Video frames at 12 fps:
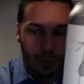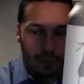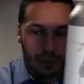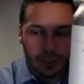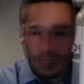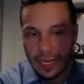three
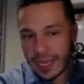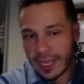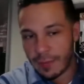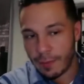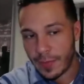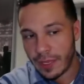percent
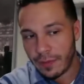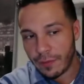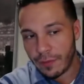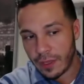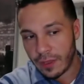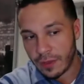A B
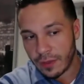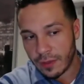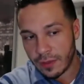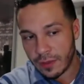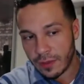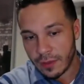V.
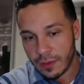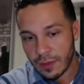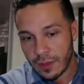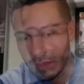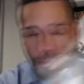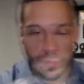
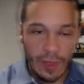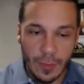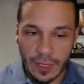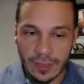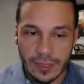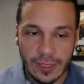With
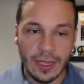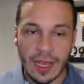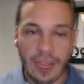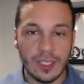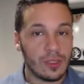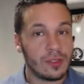that being said,
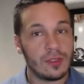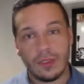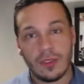guys,